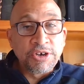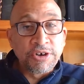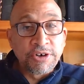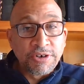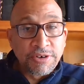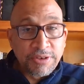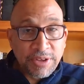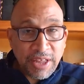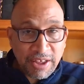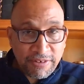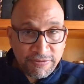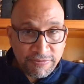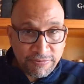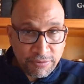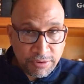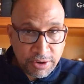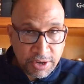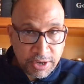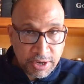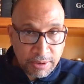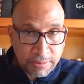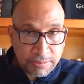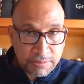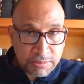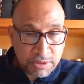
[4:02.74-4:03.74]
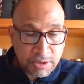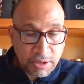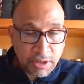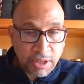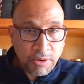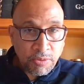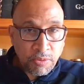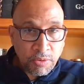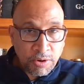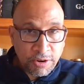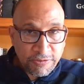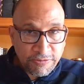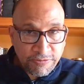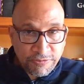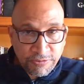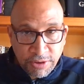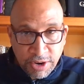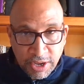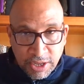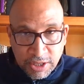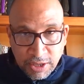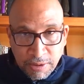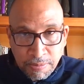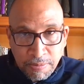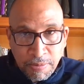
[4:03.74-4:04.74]
earn that freedom. So they weren't free
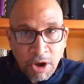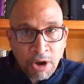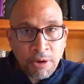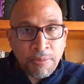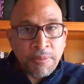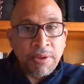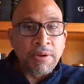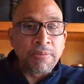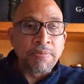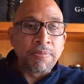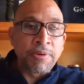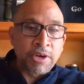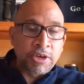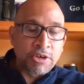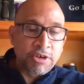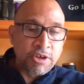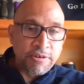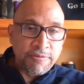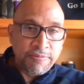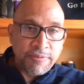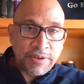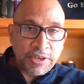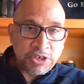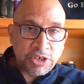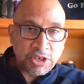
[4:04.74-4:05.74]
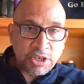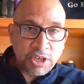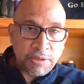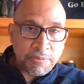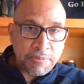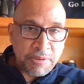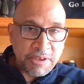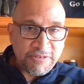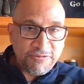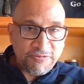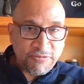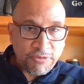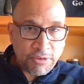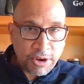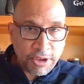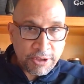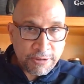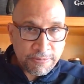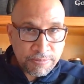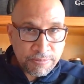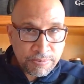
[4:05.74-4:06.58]
at the moment, but could eventually be free.